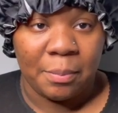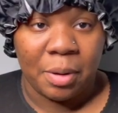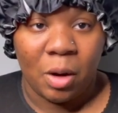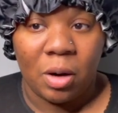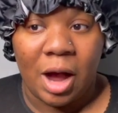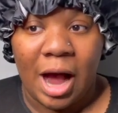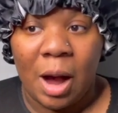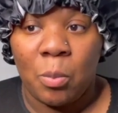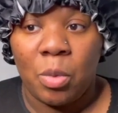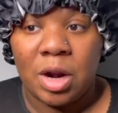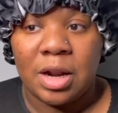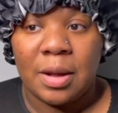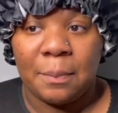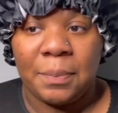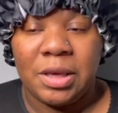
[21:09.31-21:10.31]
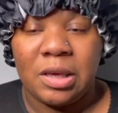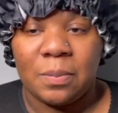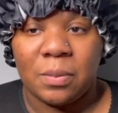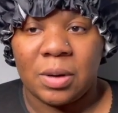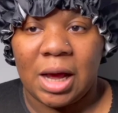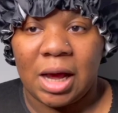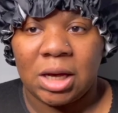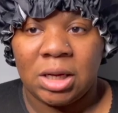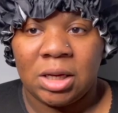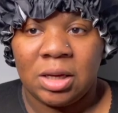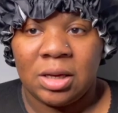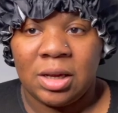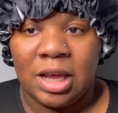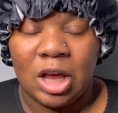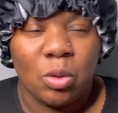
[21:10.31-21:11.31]
But I'm one of them people that
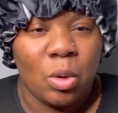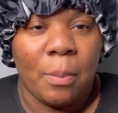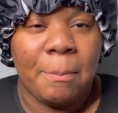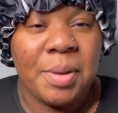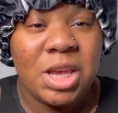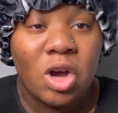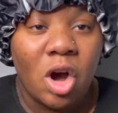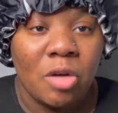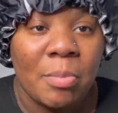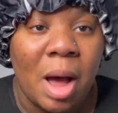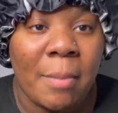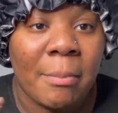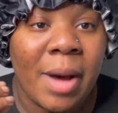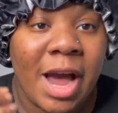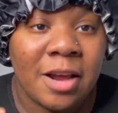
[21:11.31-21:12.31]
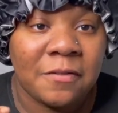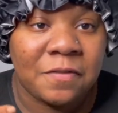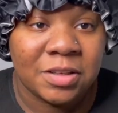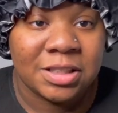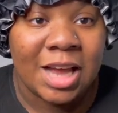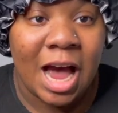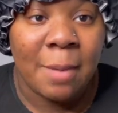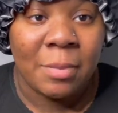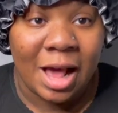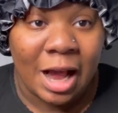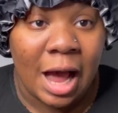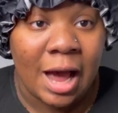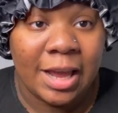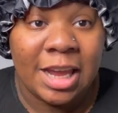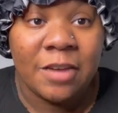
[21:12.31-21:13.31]
it will be on my mind for time. Like,
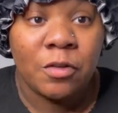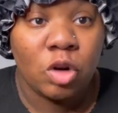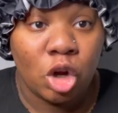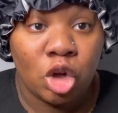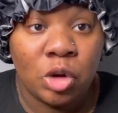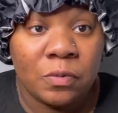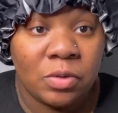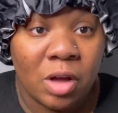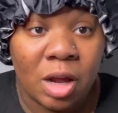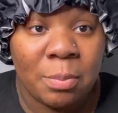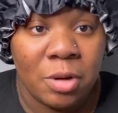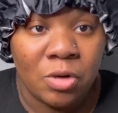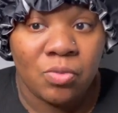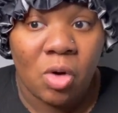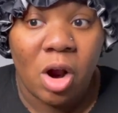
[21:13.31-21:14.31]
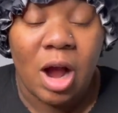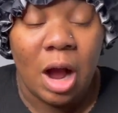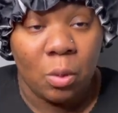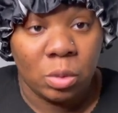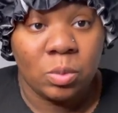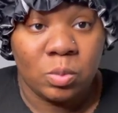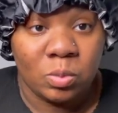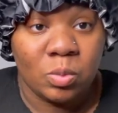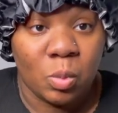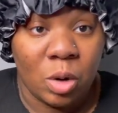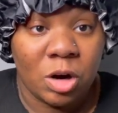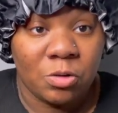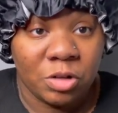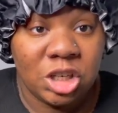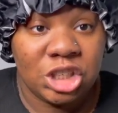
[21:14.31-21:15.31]
even though you've done me wrong, I would
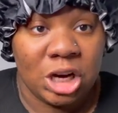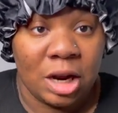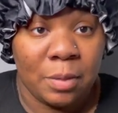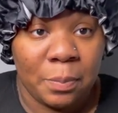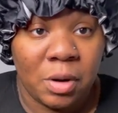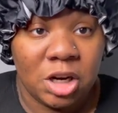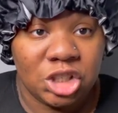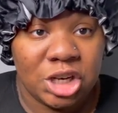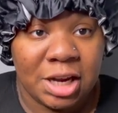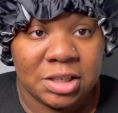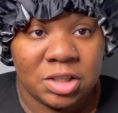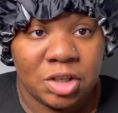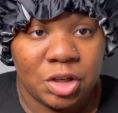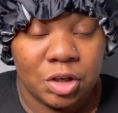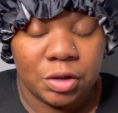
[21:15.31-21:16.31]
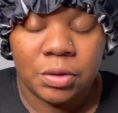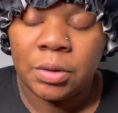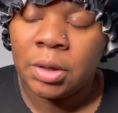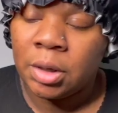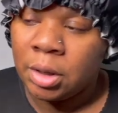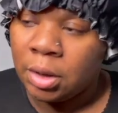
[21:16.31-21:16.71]
want to reach out and apologize to you.